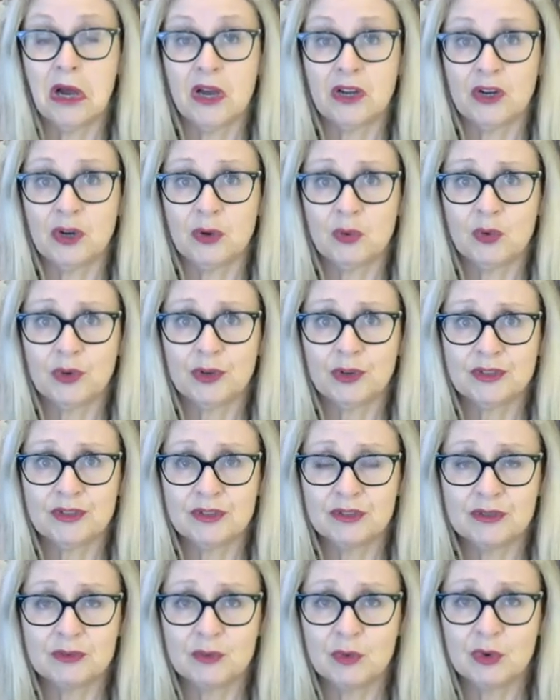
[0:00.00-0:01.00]
I don't want,
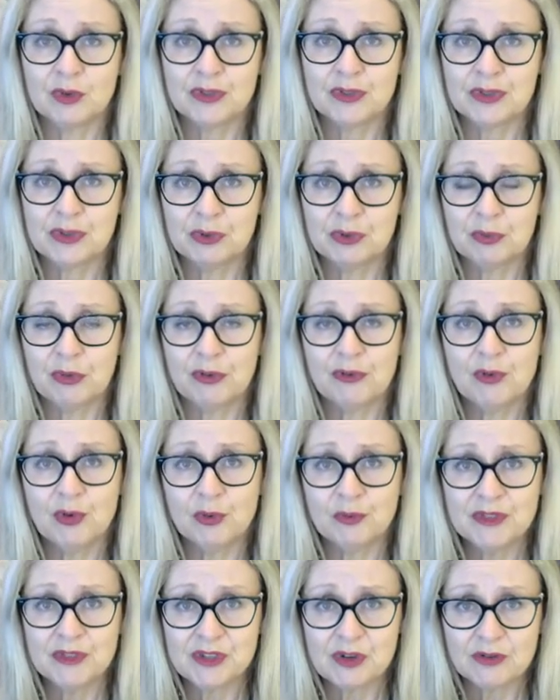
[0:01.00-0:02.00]
want to
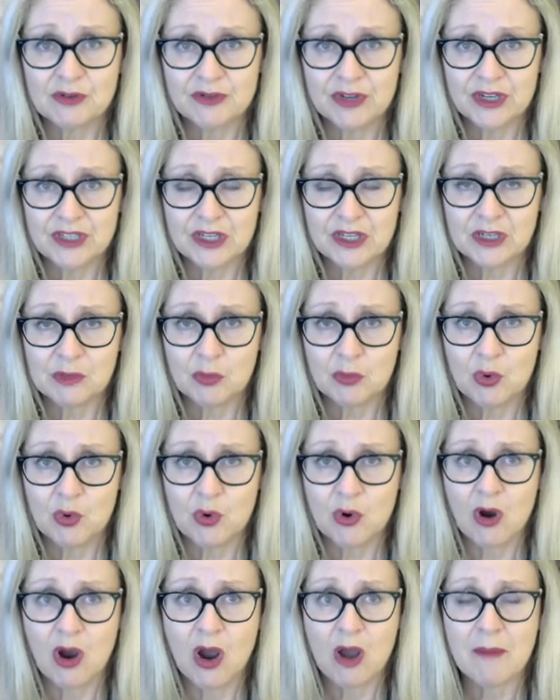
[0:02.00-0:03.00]
perform this contract
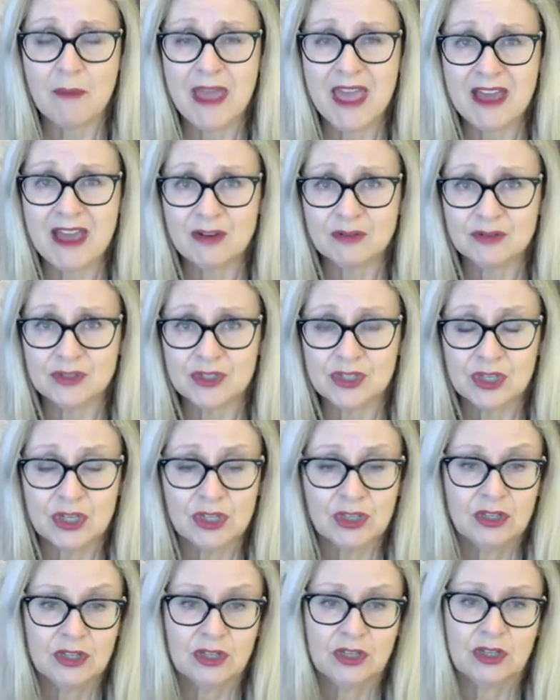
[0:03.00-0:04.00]
anymore, I'm out.
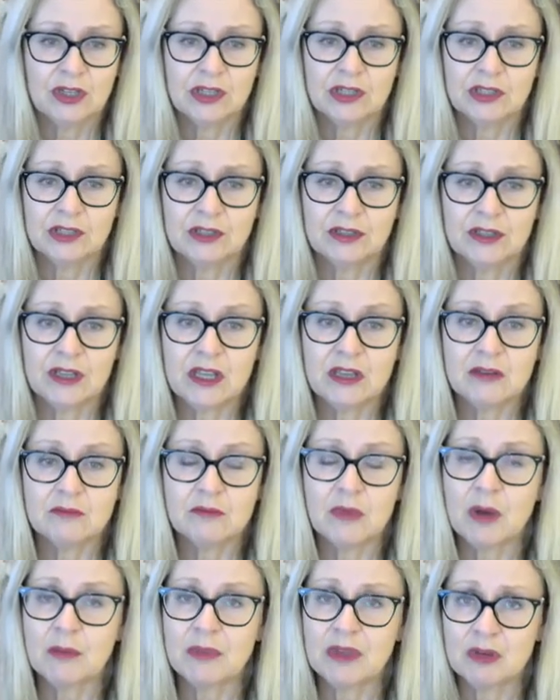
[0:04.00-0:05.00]
Uh,
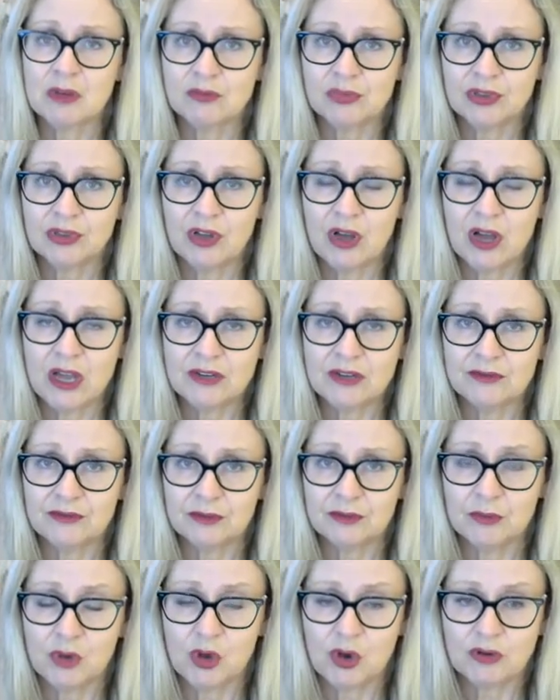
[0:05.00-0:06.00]
it might be implied
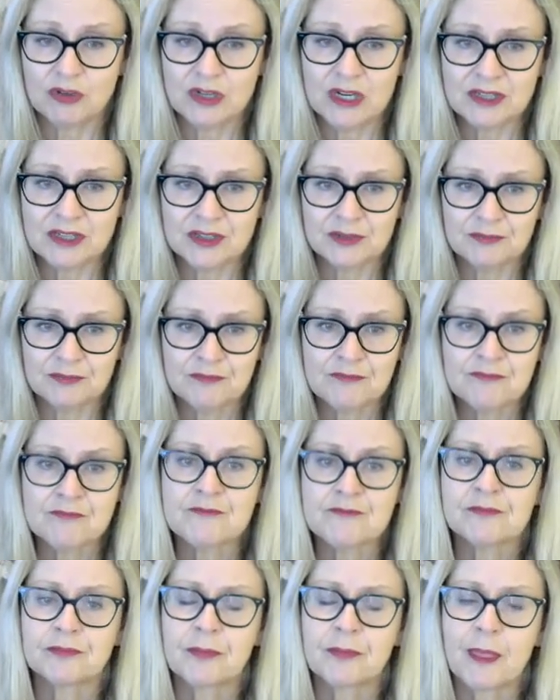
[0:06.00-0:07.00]
from conduct.
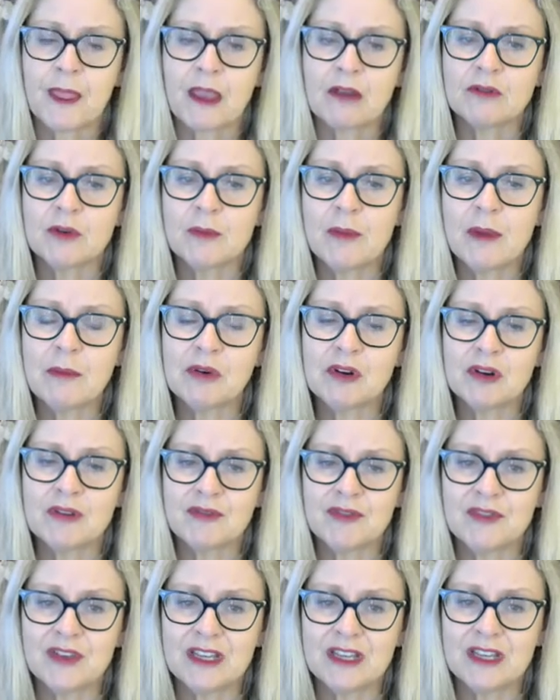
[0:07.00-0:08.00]
Remember,
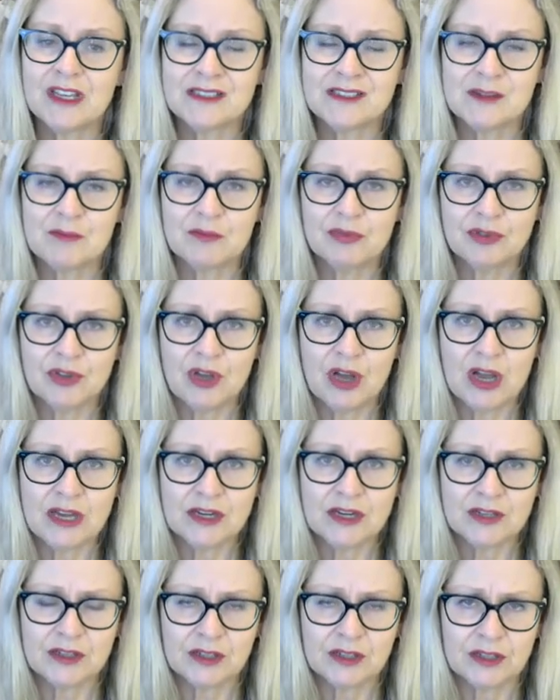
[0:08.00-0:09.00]
if it is
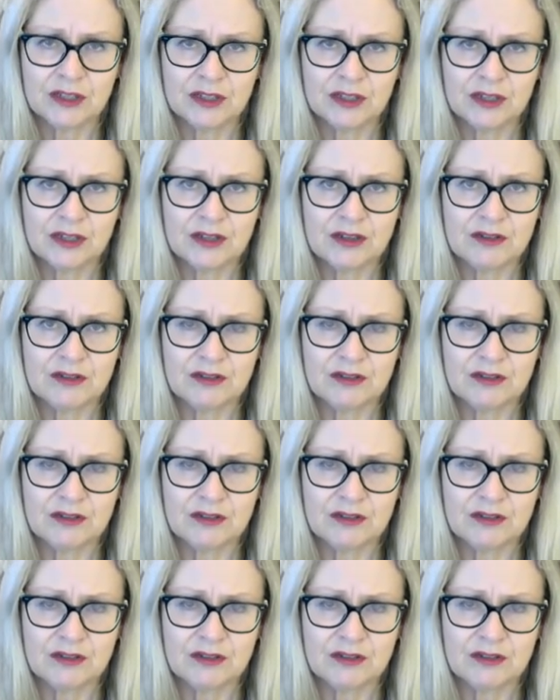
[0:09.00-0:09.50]
implied, uh,